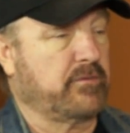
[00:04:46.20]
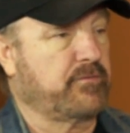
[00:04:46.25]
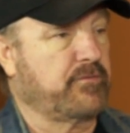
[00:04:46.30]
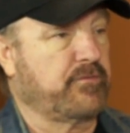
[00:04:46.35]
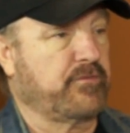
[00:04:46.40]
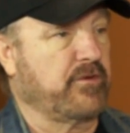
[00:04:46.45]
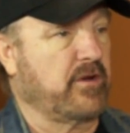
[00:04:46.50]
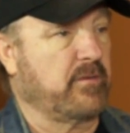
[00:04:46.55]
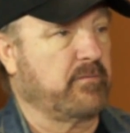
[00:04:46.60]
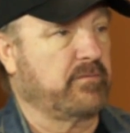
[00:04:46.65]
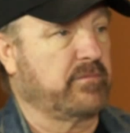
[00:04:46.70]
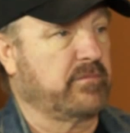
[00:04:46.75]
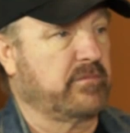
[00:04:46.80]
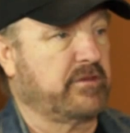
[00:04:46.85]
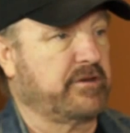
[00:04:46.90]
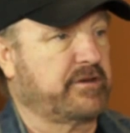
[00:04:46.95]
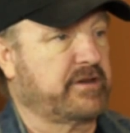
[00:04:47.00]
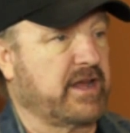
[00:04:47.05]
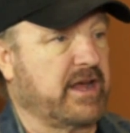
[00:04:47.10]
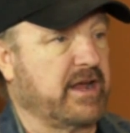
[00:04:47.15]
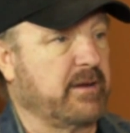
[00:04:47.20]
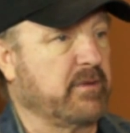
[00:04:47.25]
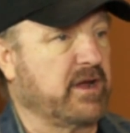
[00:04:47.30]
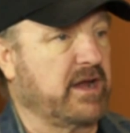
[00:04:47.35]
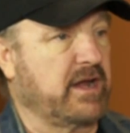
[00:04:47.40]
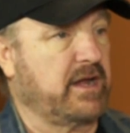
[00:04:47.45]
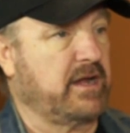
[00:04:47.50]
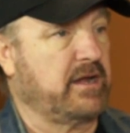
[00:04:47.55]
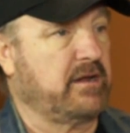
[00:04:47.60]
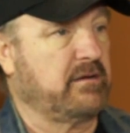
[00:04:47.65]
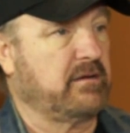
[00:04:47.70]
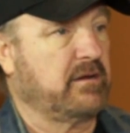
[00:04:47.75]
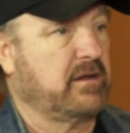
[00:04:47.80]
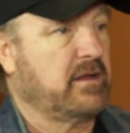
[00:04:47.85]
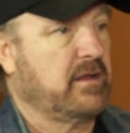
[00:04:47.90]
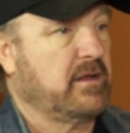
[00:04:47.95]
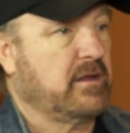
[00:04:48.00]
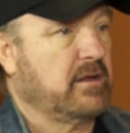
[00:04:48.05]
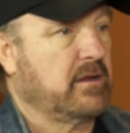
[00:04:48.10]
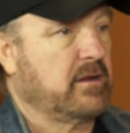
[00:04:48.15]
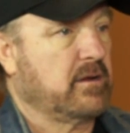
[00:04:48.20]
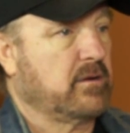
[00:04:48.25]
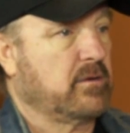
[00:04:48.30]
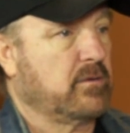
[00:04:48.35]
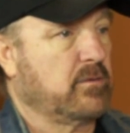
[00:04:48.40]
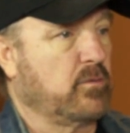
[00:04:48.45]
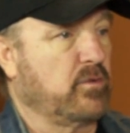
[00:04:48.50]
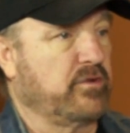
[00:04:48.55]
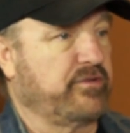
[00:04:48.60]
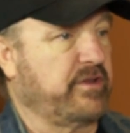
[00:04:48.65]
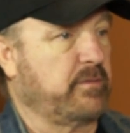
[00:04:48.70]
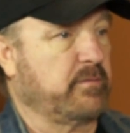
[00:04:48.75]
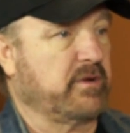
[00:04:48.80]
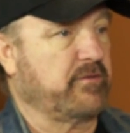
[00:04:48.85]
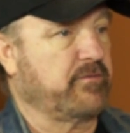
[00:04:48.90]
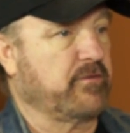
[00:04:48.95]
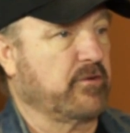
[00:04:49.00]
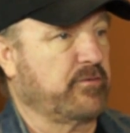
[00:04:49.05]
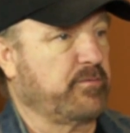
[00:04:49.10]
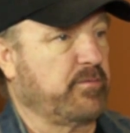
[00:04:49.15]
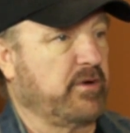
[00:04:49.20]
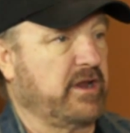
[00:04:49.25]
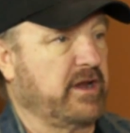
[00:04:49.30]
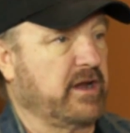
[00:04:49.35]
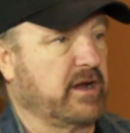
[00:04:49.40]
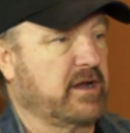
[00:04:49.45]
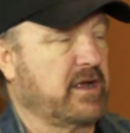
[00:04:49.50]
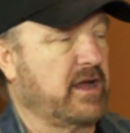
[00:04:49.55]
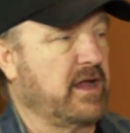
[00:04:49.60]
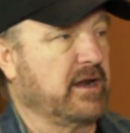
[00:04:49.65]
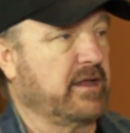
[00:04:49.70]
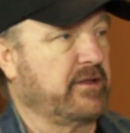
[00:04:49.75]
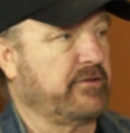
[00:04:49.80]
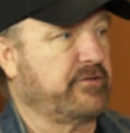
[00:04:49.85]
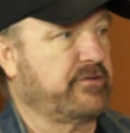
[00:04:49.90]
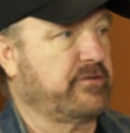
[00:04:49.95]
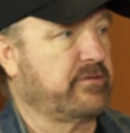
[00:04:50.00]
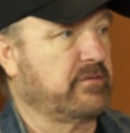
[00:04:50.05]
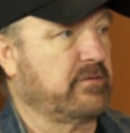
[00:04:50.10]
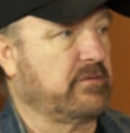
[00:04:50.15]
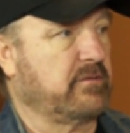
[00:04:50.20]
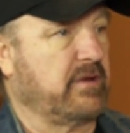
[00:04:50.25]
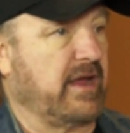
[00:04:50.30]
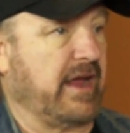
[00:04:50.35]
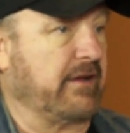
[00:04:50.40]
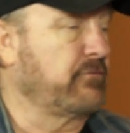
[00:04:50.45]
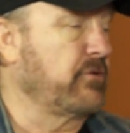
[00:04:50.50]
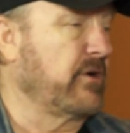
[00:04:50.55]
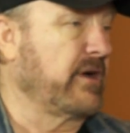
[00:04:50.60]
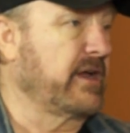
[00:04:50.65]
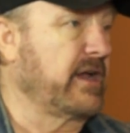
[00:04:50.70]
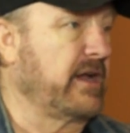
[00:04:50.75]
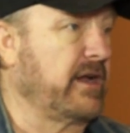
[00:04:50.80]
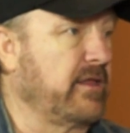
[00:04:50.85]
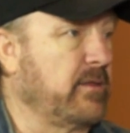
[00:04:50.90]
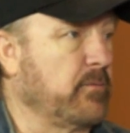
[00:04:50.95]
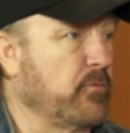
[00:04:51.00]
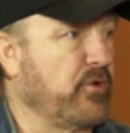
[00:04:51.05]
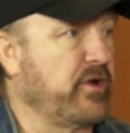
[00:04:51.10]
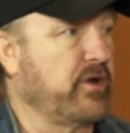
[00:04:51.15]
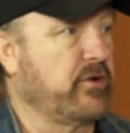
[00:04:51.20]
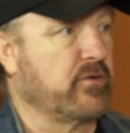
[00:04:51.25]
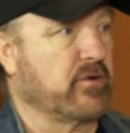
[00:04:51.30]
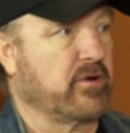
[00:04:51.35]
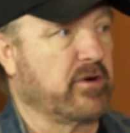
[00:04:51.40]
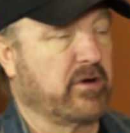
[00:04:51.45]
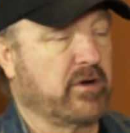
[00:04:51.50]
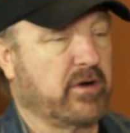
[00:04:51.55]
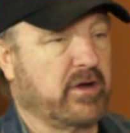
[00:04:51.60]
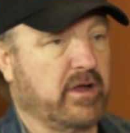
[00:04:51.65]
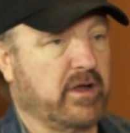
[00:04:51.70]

From the time I was in my first play in college, after I got out of the Marine Corps,